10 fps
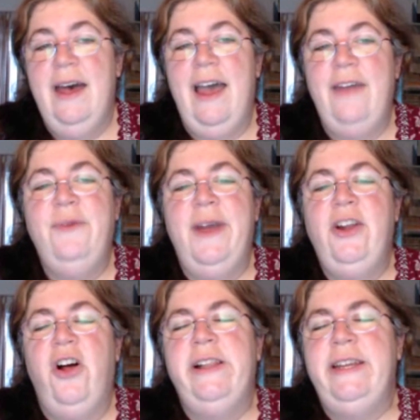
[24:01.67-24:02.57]
I've
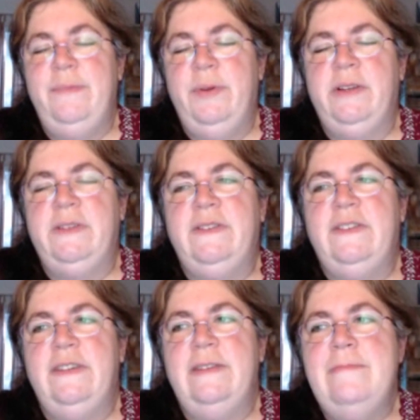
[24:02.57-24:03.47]
read all 8
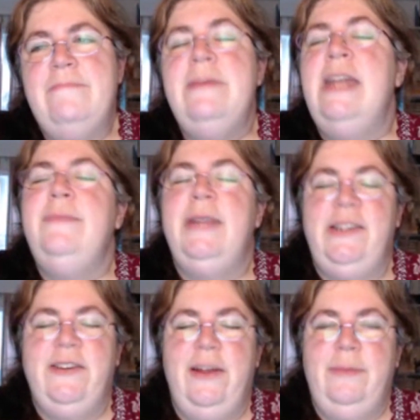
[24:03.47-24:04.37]
books many,
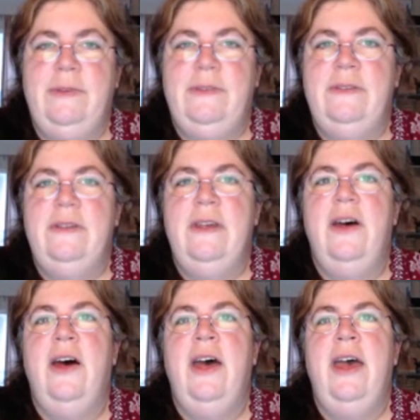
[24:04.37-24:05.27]
many times.
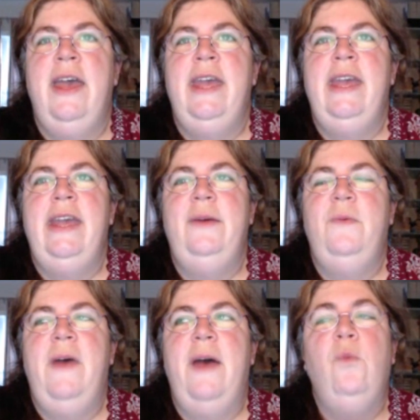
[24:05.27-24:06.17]
I
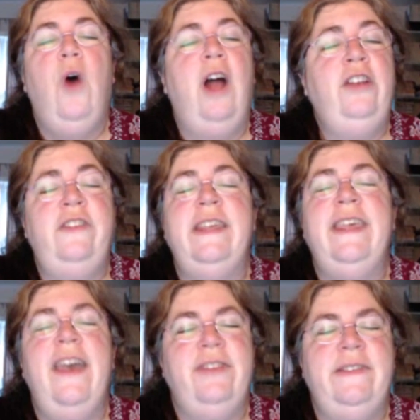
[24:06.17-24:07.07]
watched the
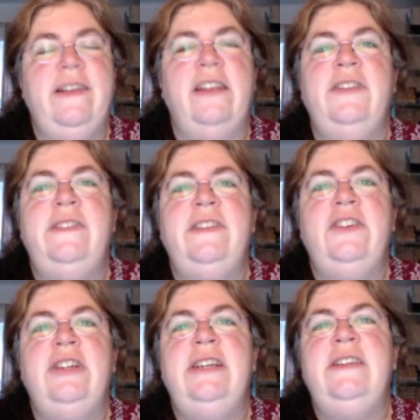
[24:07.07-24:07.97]
Kevin Sullivan
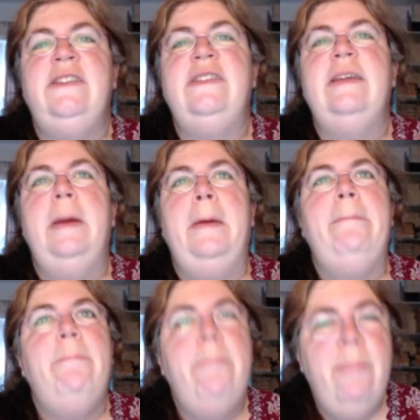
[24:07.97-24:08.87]
series
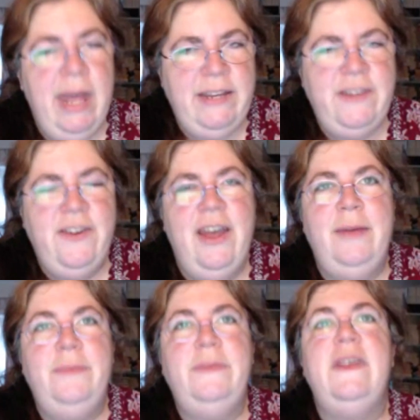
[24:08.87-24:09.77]
many
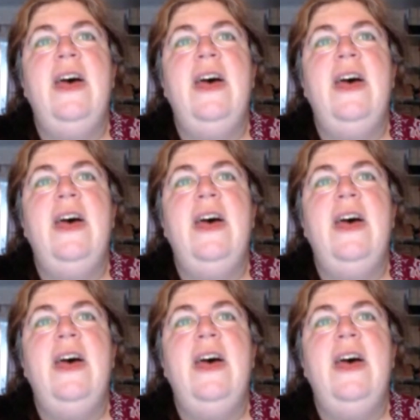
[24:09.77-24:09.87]
times.